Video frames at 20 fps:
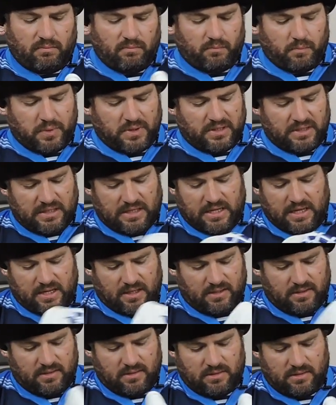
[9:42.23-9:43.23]
But
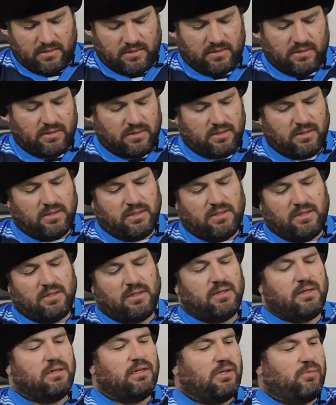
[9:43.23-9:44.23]
yeah,
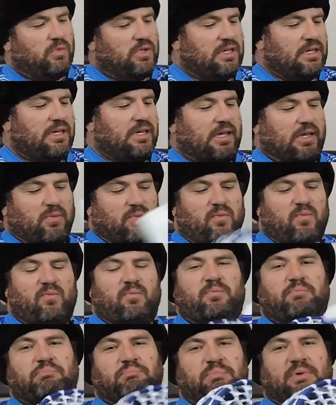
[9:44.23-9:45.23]
I mean, I could
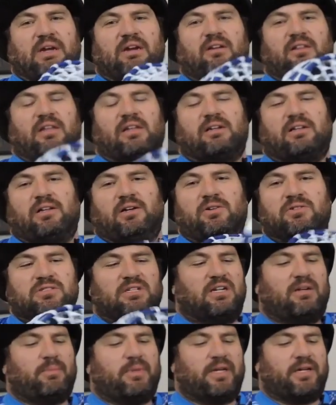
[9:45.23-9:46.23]
barely close it
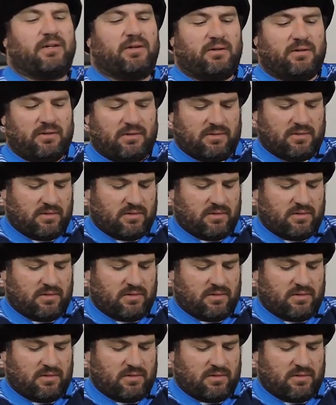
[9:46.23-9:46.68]
on my own.